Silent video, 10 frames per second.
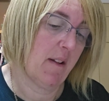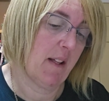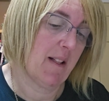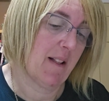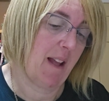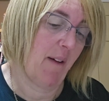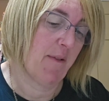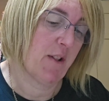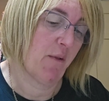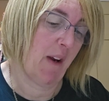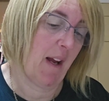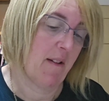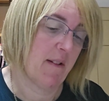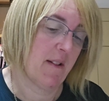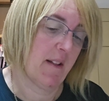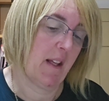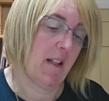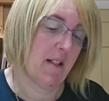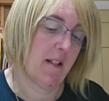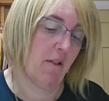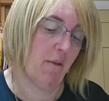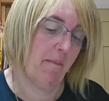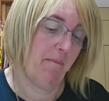this love surrounds thee still.